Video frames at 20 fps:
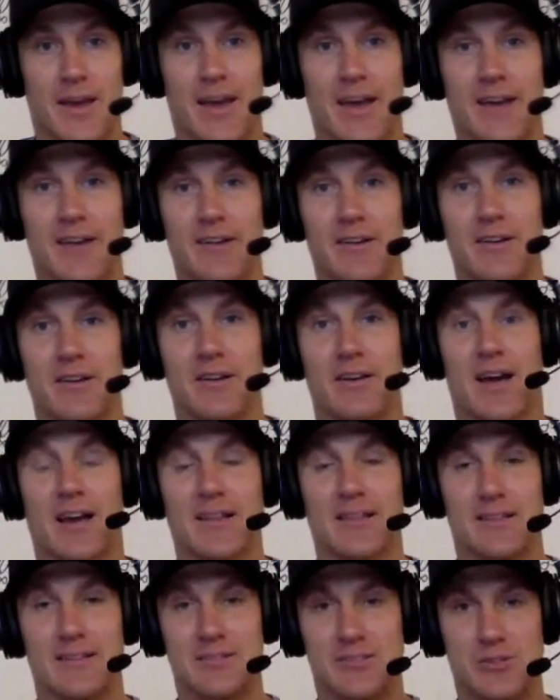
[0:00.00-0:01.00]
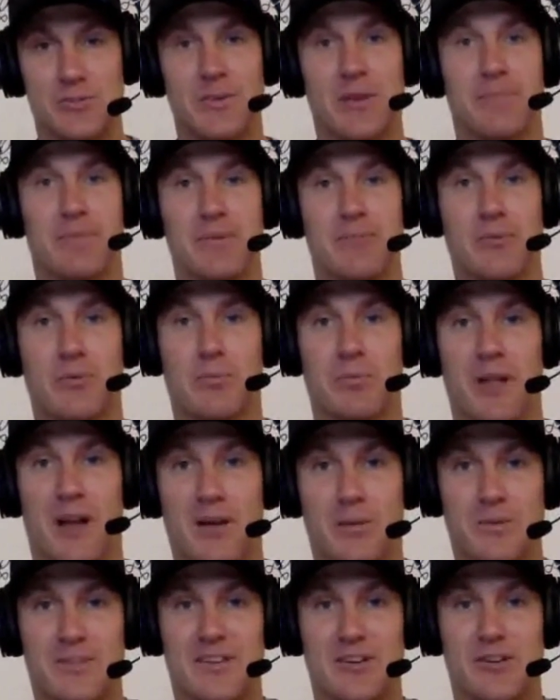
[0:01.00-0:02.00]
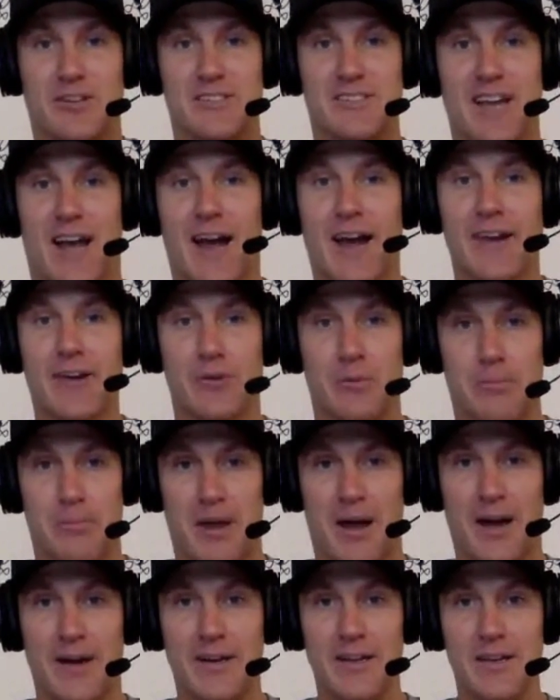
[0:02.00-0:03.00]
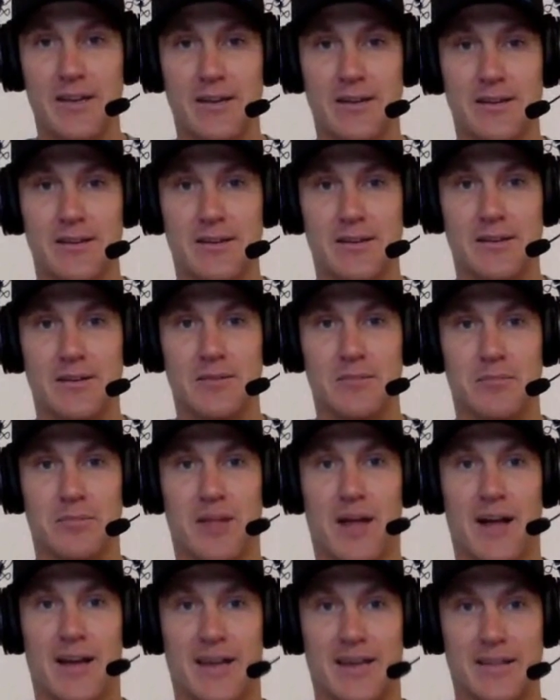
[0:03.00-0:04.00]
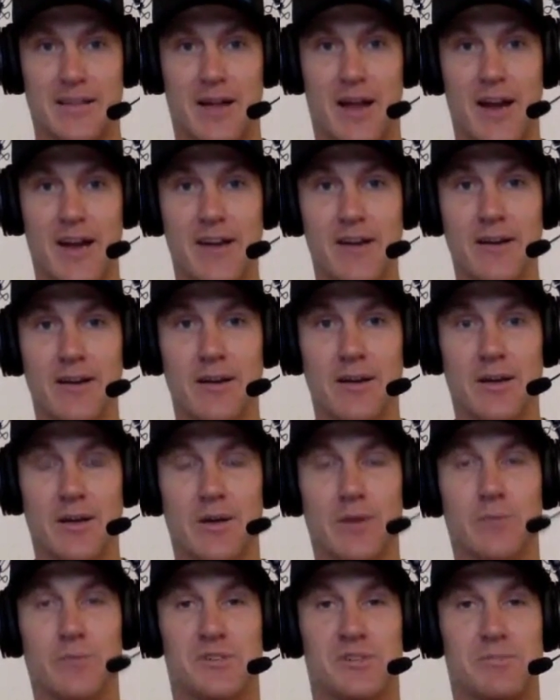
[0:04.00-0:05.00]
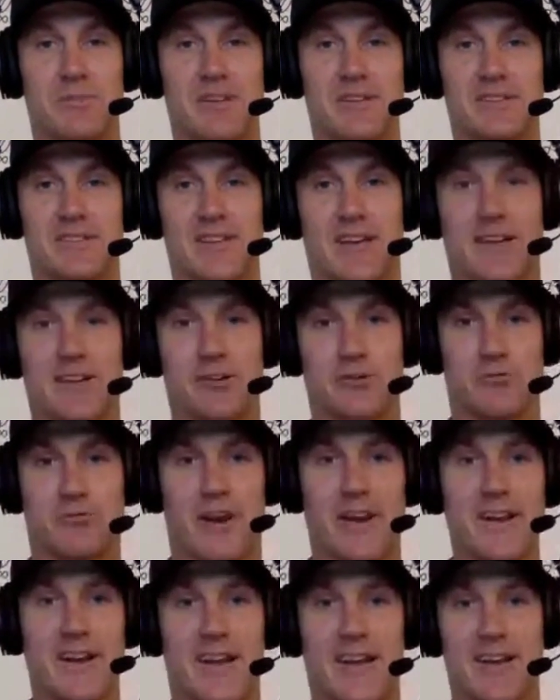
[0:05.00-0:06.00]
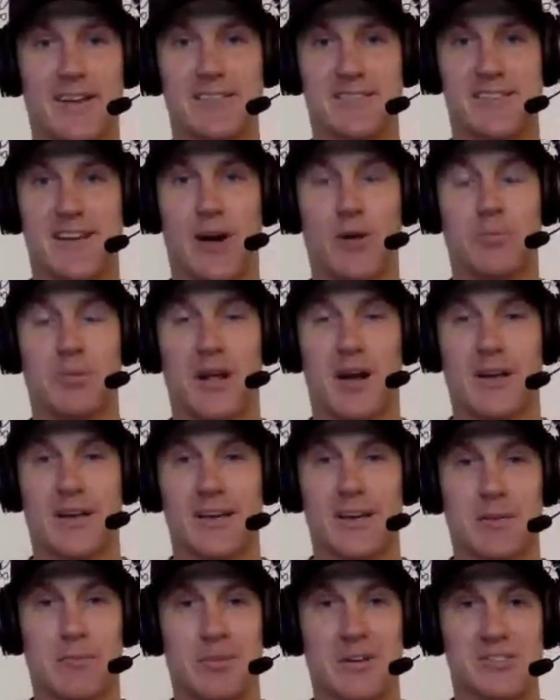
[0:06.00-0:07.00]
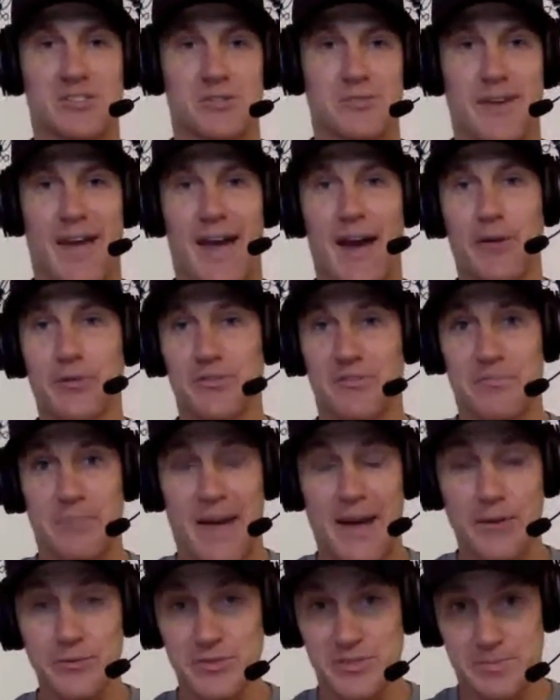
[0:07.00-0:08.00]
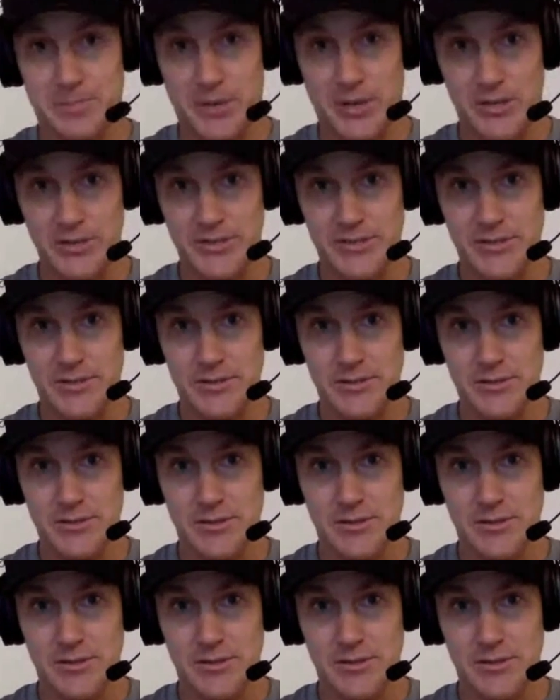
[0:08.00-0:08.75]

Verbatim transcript: And too many people block with their entire body, blocking line, which means that your right hand is now blocking a bunch of out of bounds balls,